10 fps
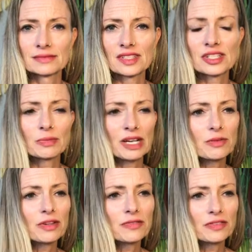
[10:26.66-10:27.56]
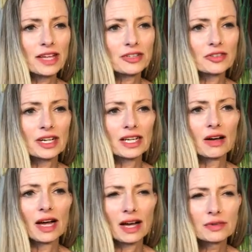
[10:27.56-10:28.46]
So you might reflect right now,
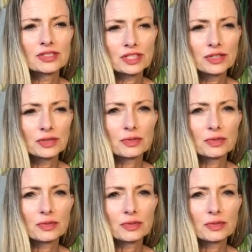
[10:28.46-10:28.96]
how do you